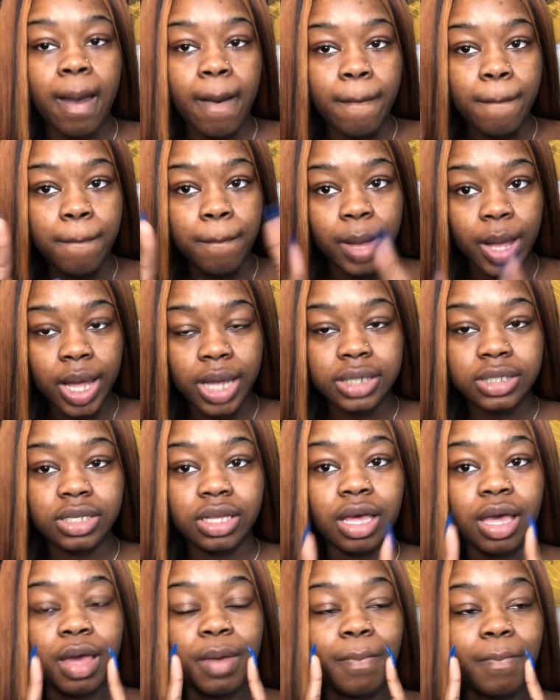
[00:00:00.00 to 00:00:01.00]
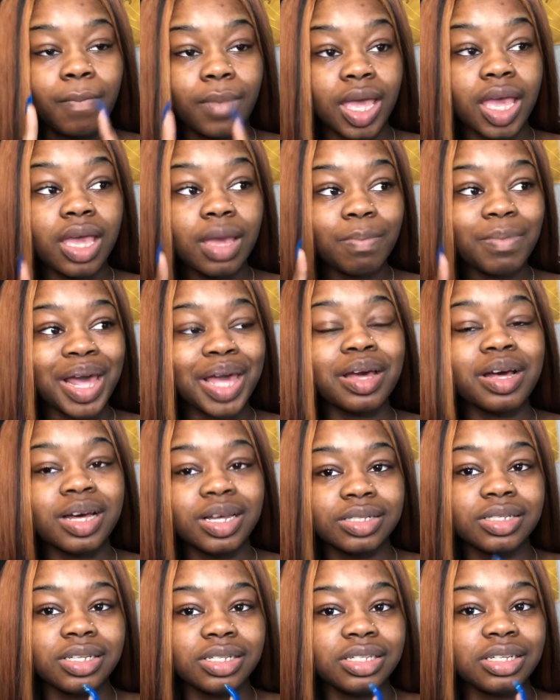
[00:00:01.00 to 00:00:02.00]
But me and my
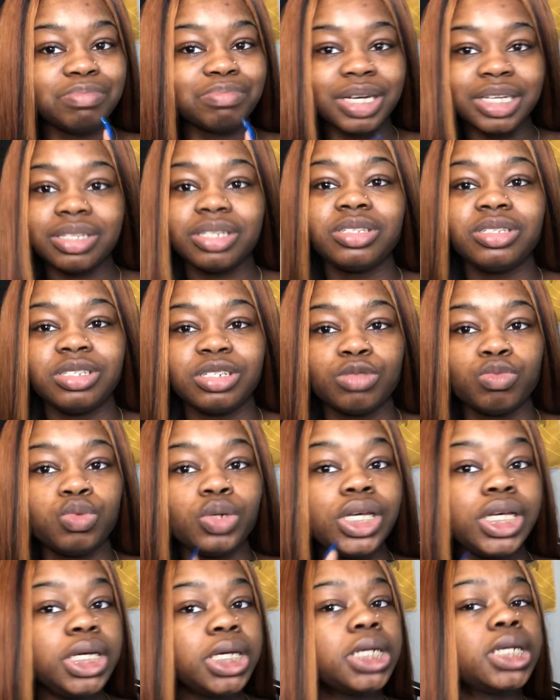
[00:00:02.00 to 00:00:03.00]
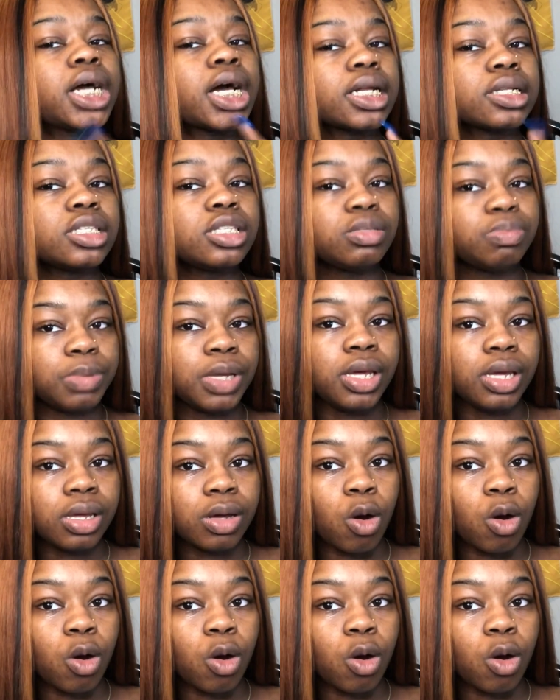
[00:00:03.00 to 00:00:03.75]
cousins and my sister, we cannot speak,